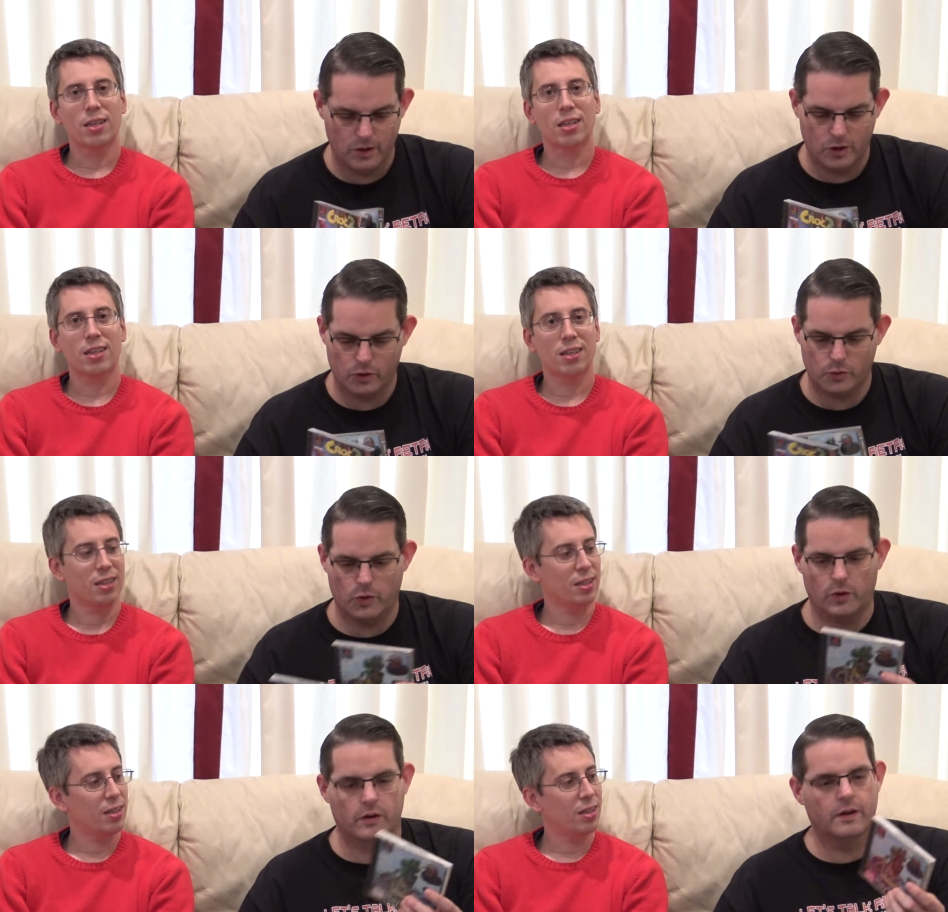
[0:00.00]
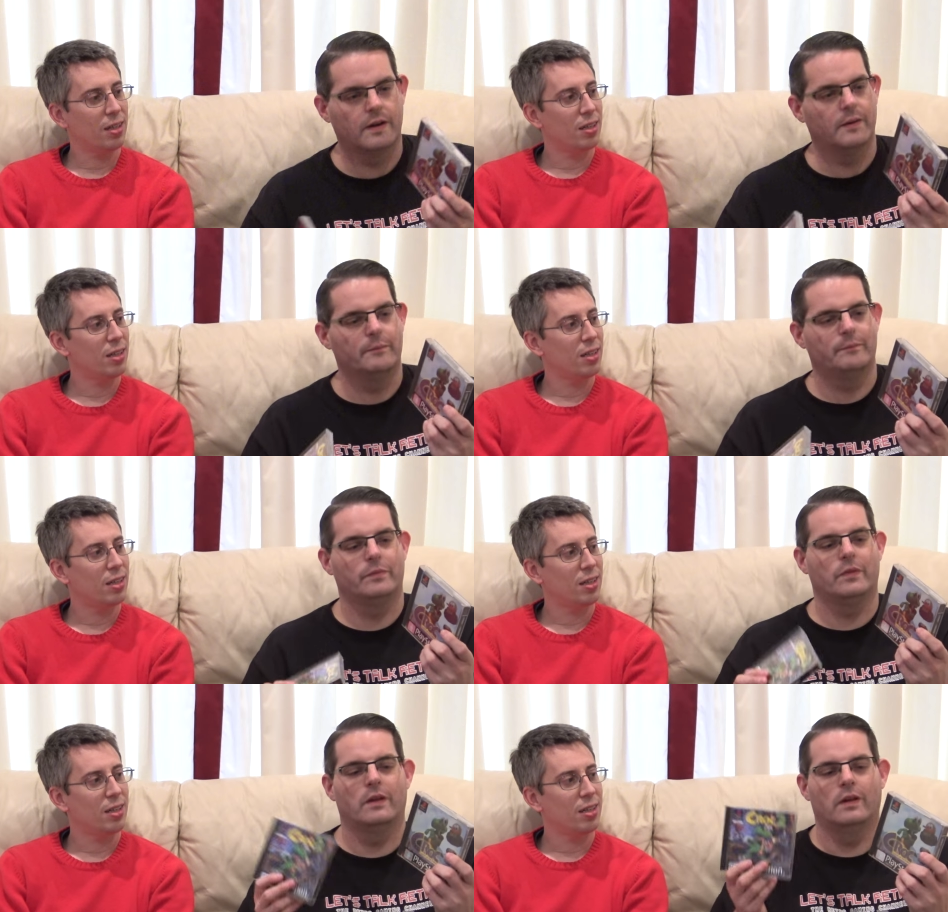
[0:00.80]
Speaker 1: Croc,
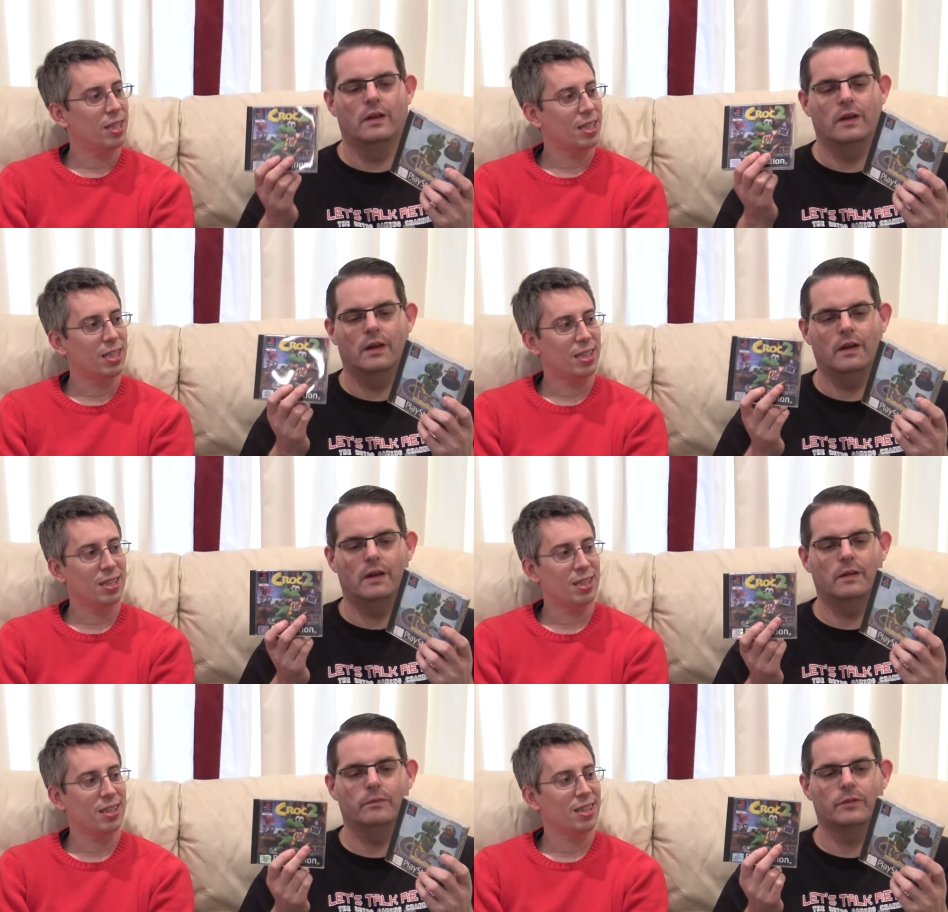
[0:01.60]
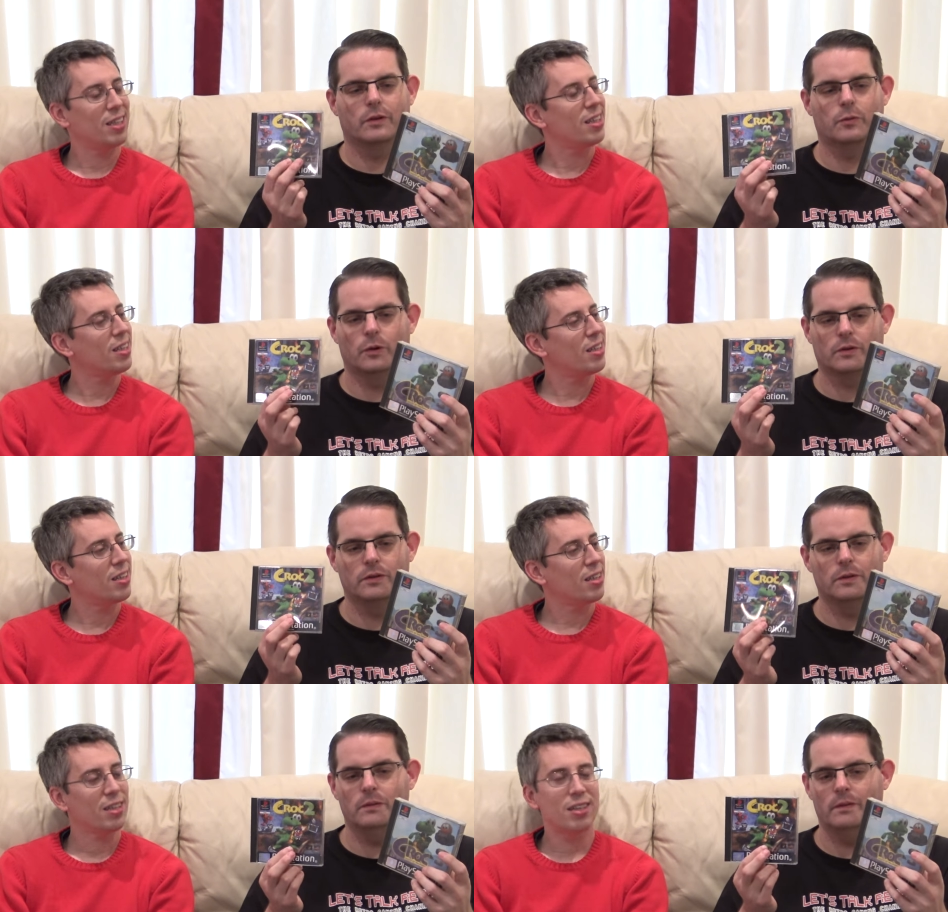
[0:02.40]
and um, Croc
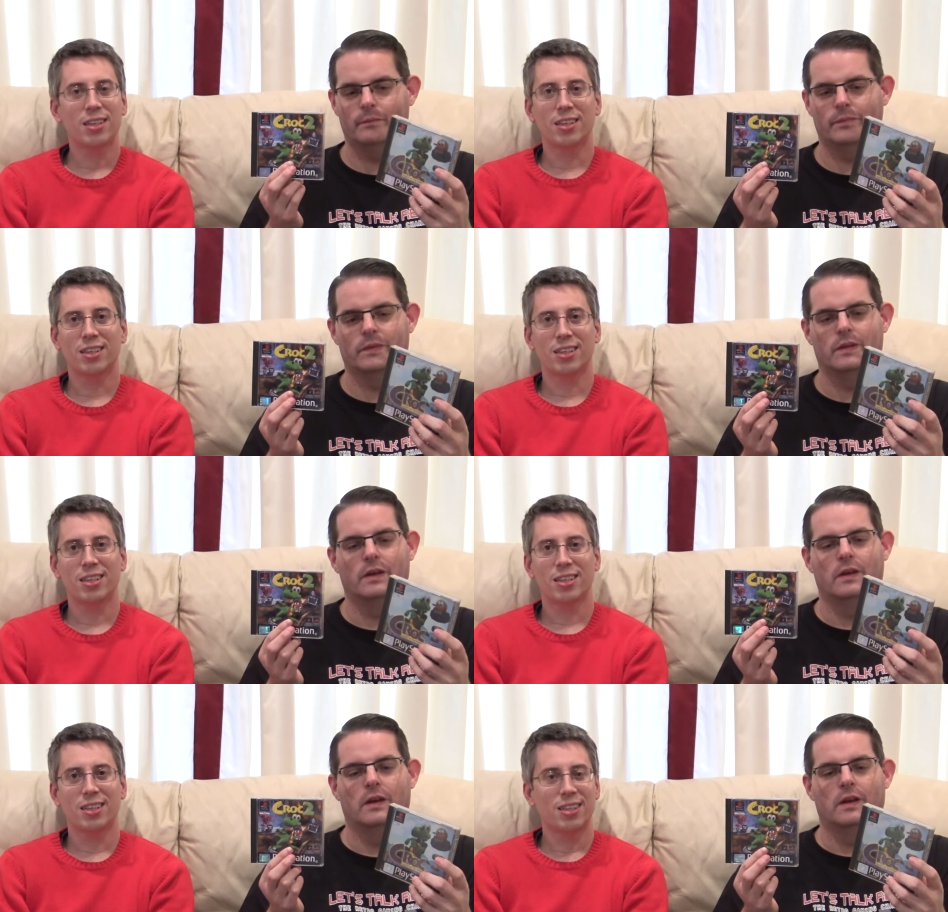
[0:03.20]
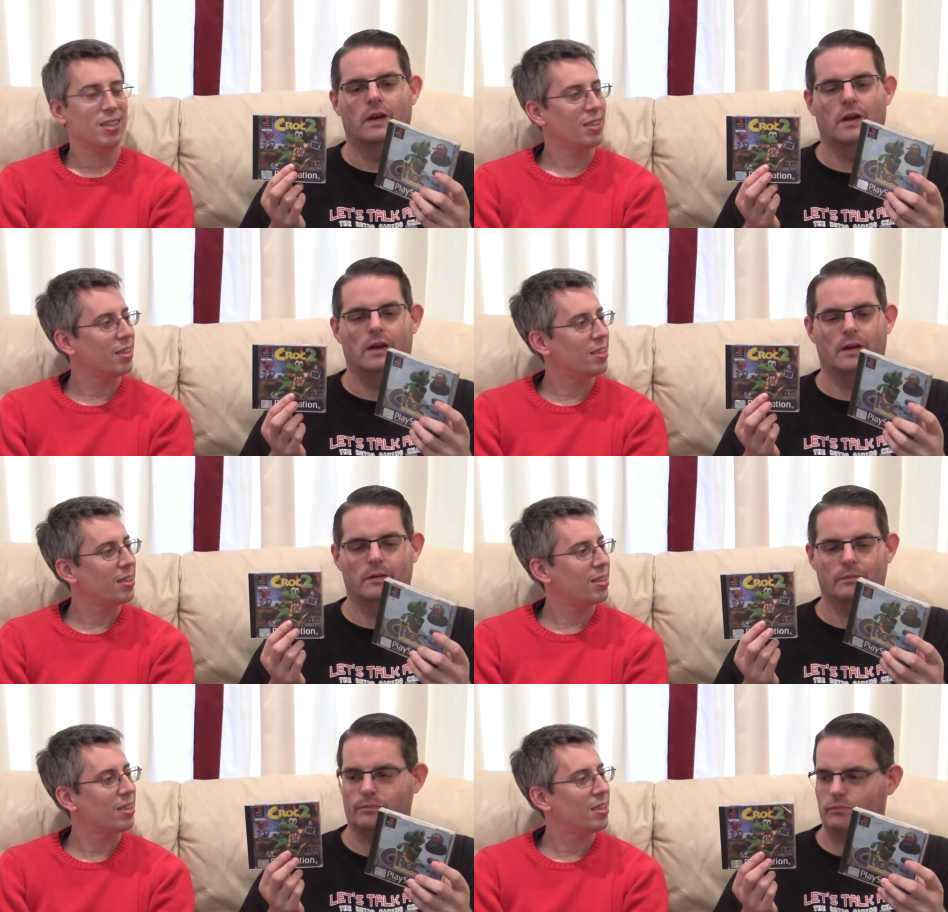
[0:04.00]
Two.
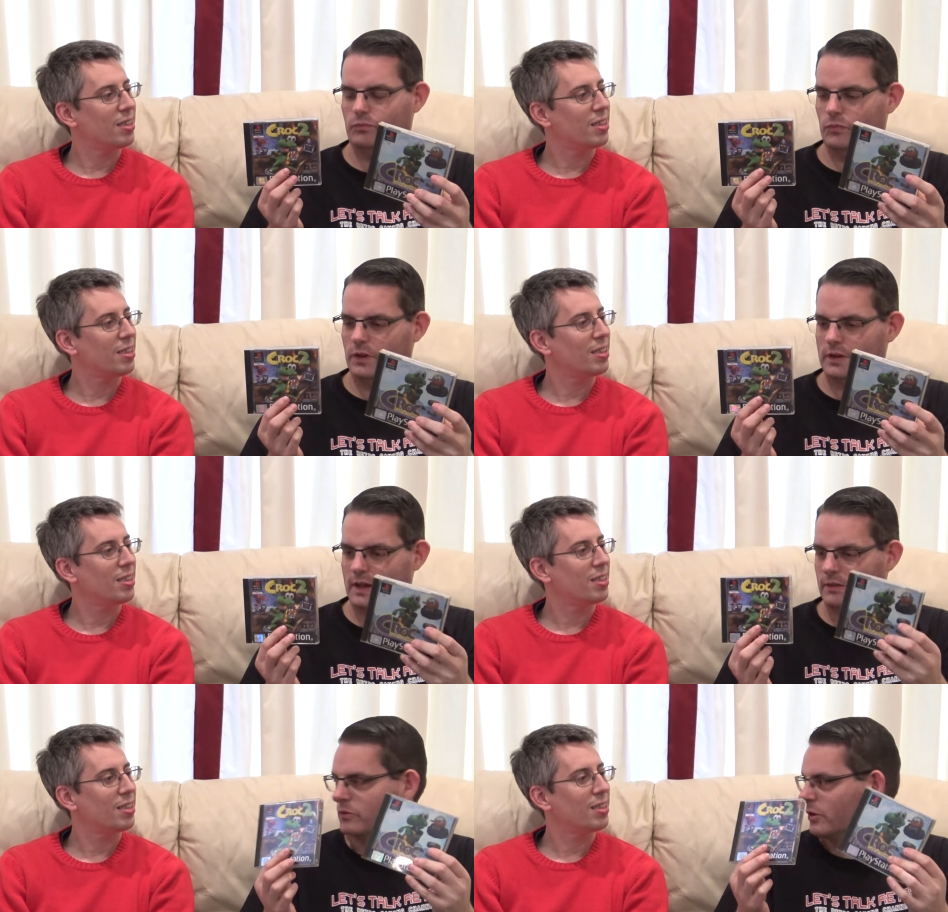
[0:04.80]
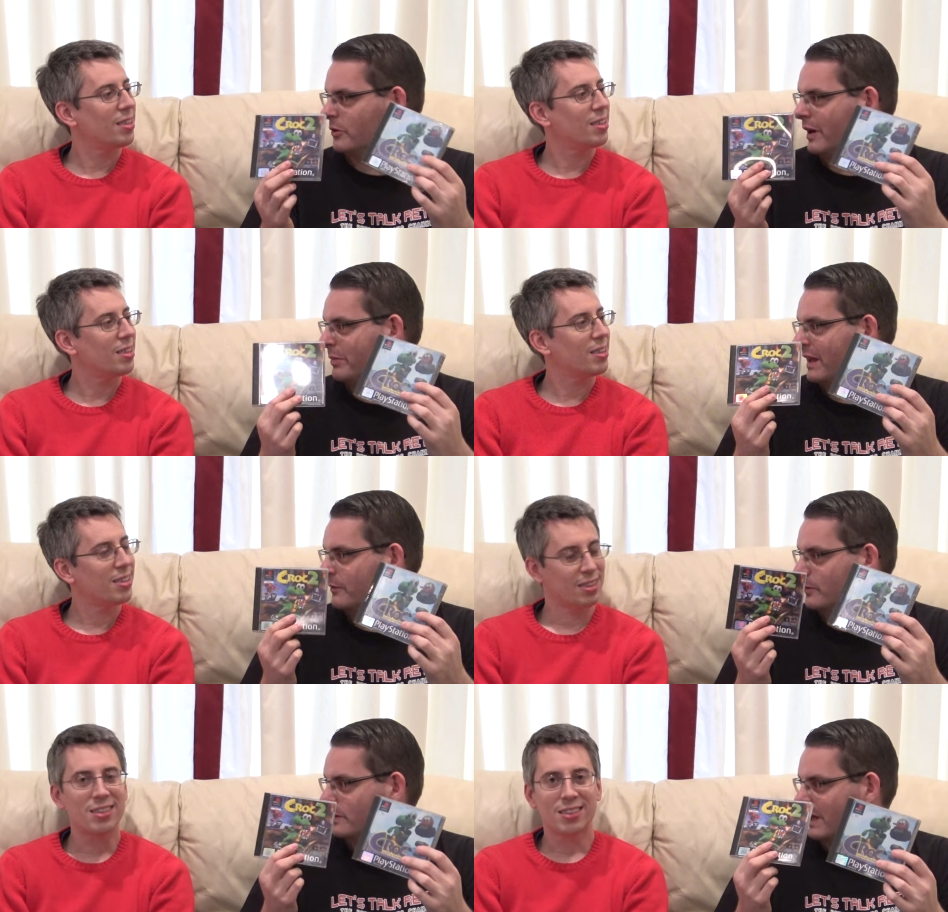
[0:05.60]
Um, again, two great
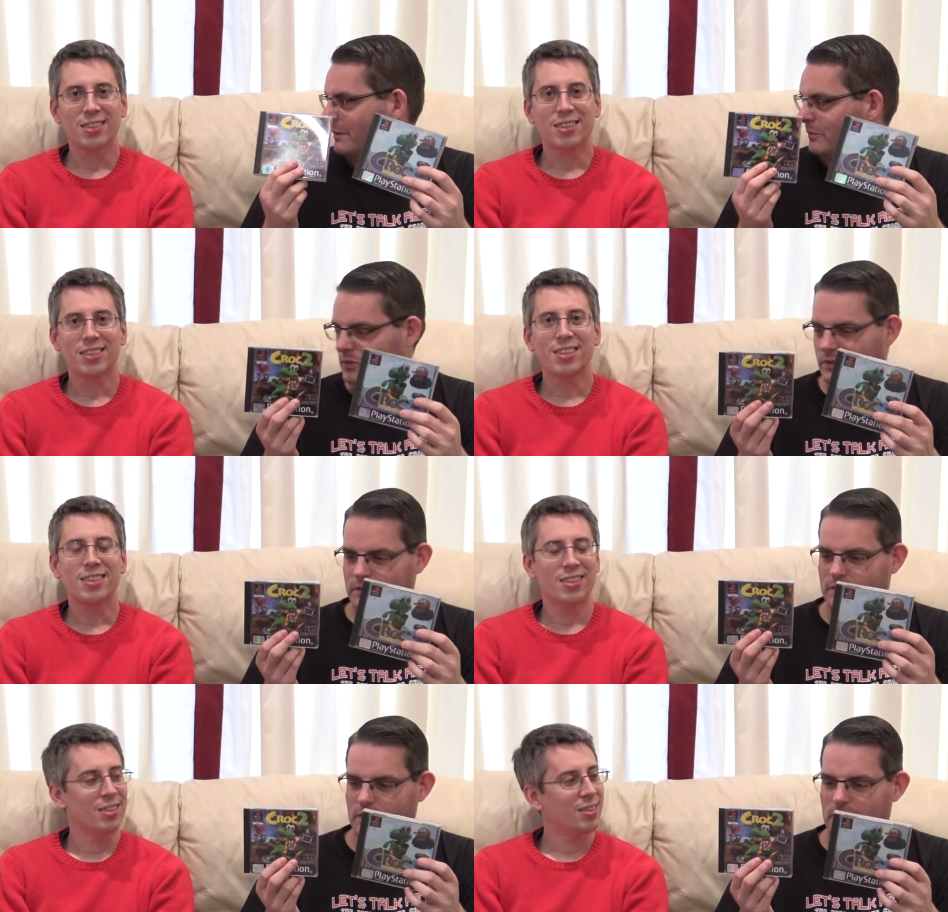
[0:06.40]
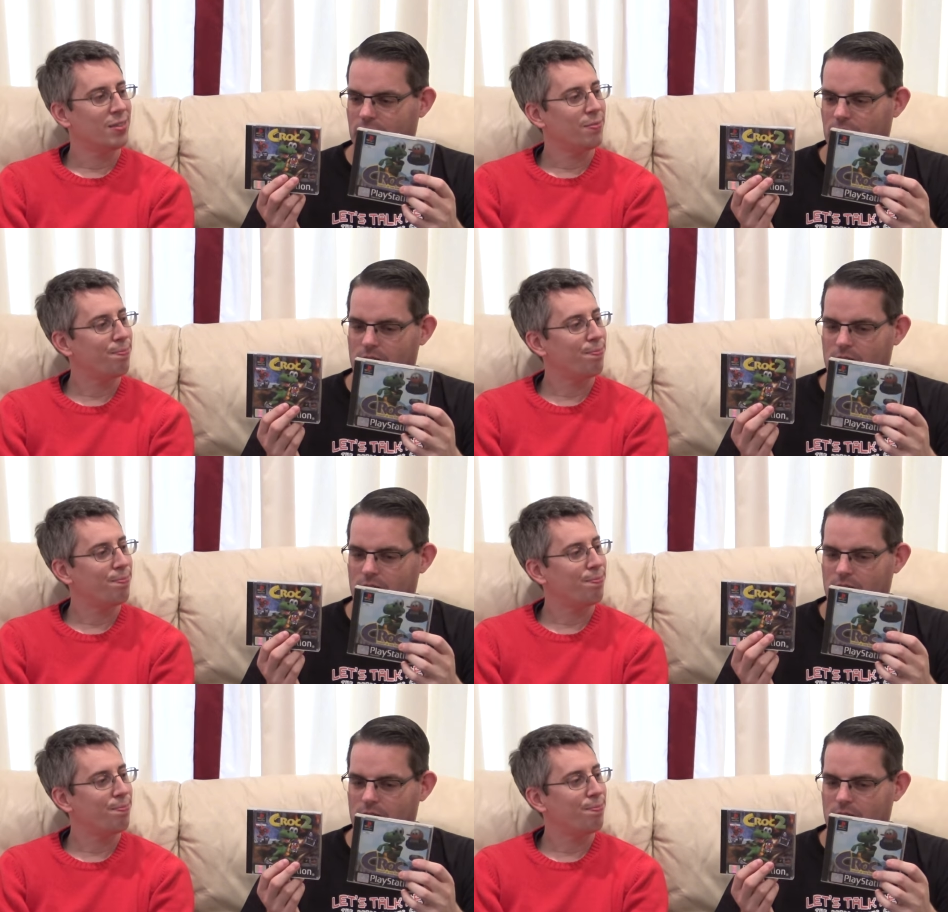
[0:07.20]
platform games that